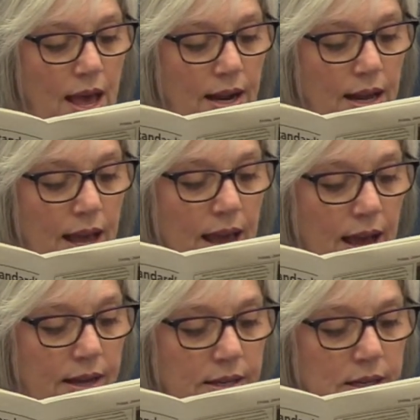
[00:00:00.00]

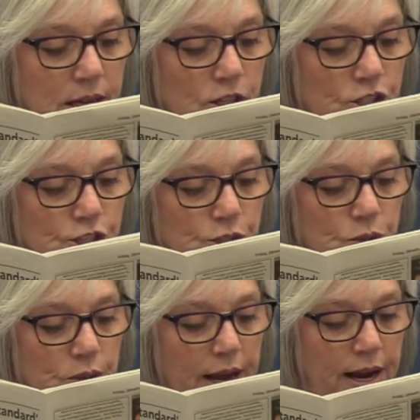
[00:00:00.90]
And
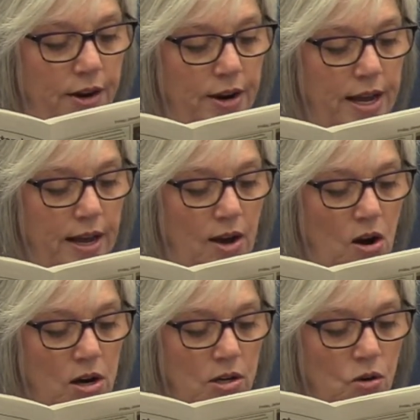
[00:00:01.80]
2 area
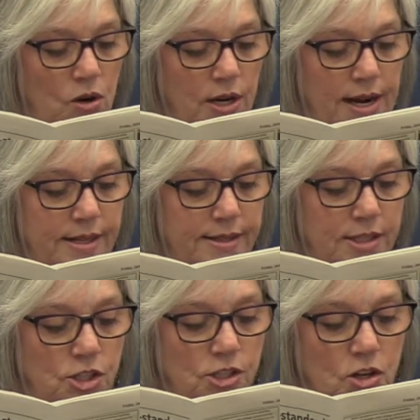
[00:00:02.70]
art
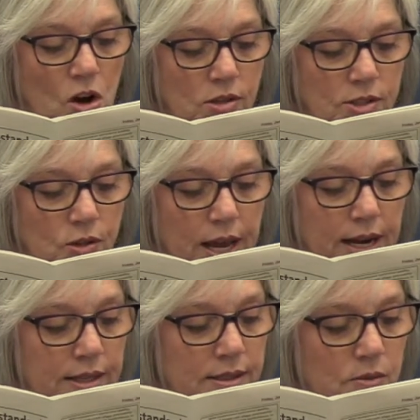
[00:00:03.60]
organizations are also
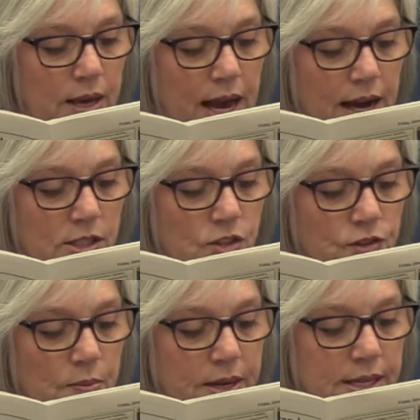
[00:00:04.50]
getting some cash
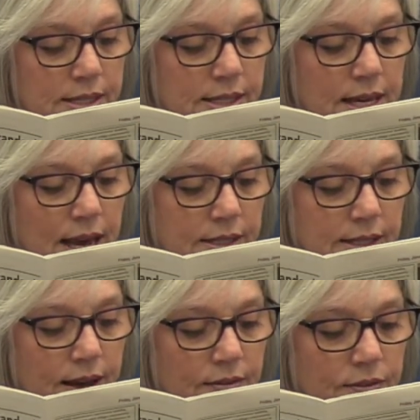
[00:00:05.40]
from
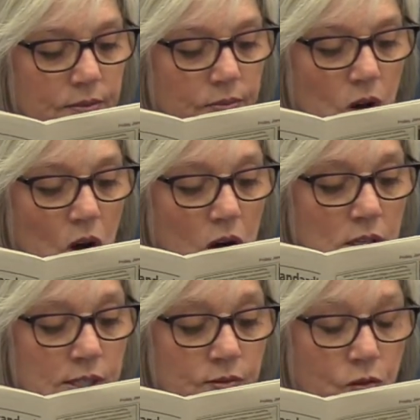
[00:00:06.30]
ECSF.
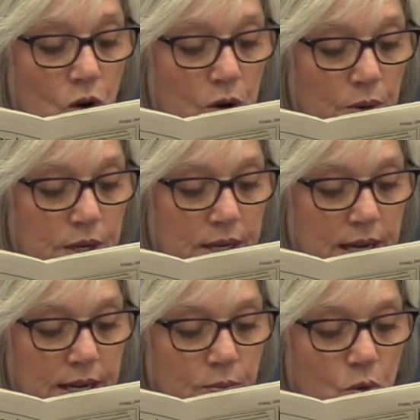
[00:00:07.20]
Arts Forward
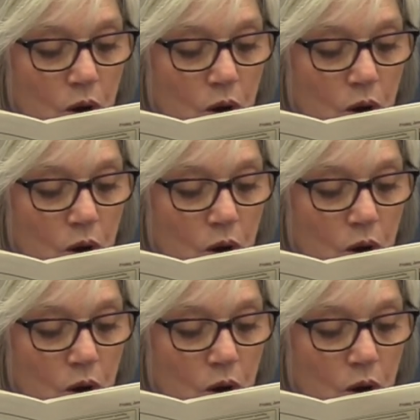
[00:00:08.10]
in Neepawa